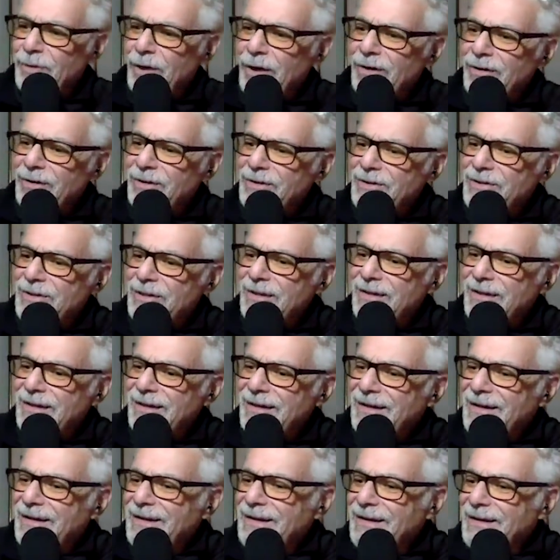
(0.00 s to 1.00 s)
Marley yeah,
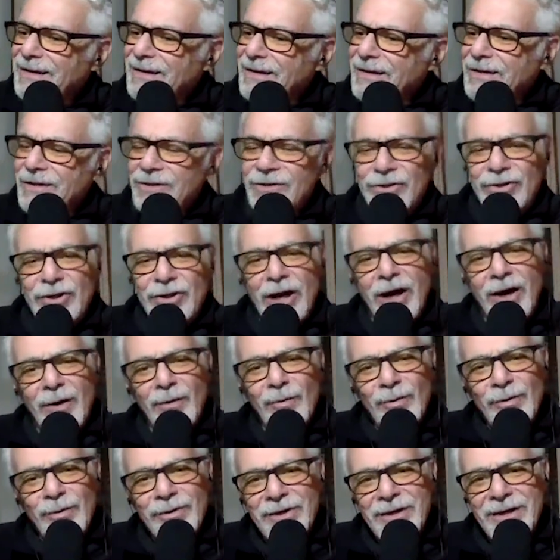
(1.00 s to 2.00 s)
said yeah.
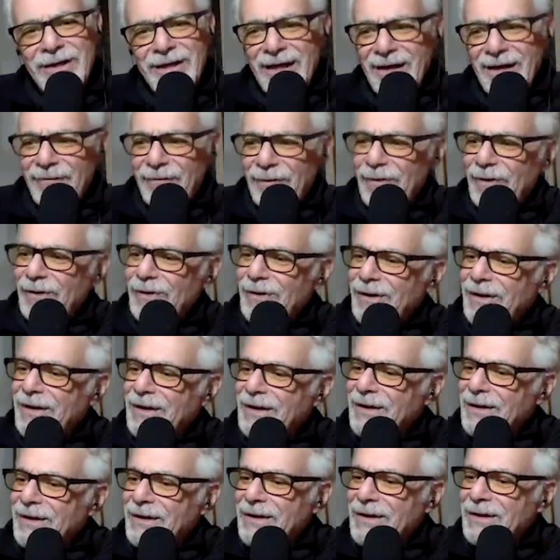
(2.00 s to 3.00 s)
would never.
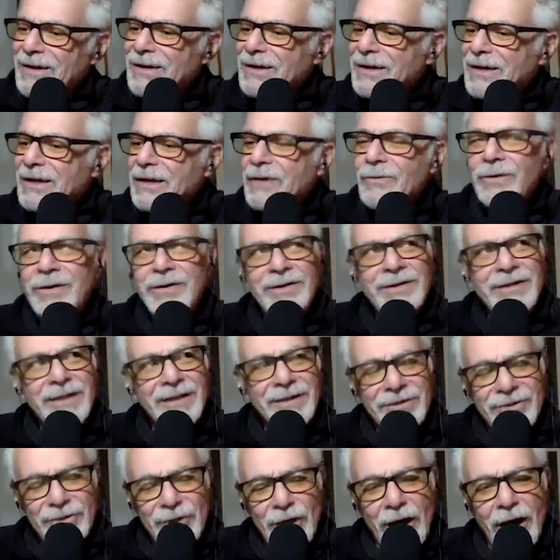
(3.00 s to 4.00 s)
What did he
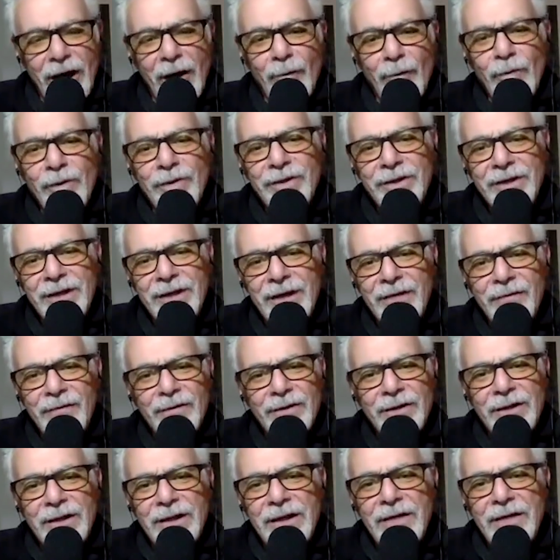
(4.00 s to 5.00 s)
say? Jah would
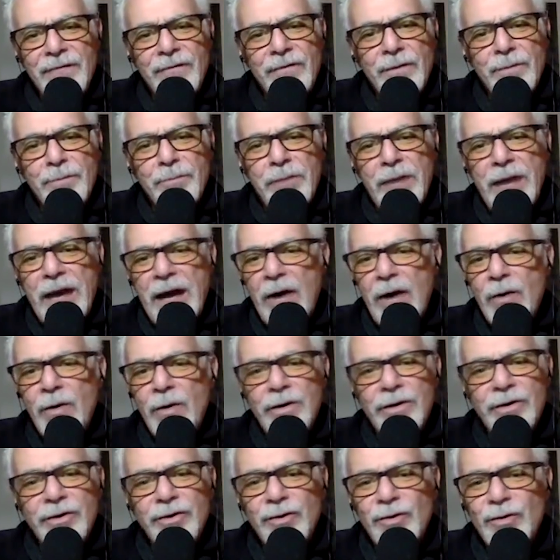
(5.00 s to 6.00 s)
never leave the
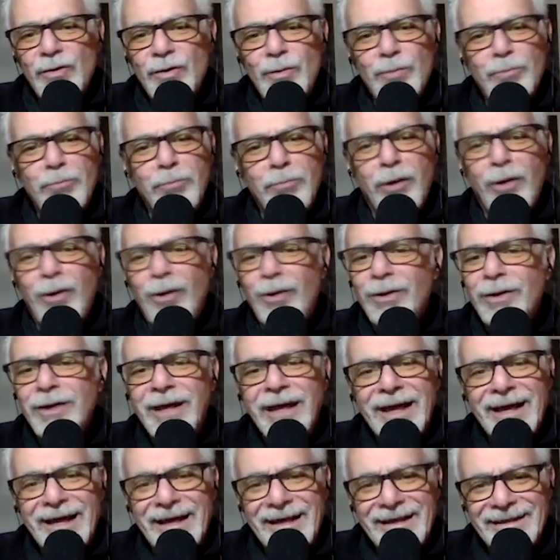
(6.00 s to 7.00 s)
power to the bald
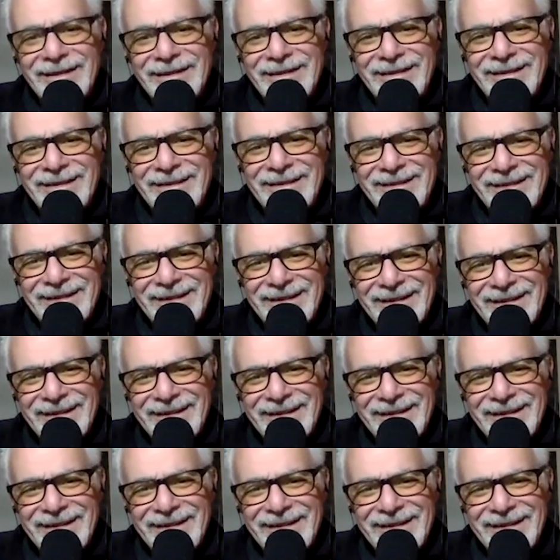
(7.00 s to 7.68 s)
heads.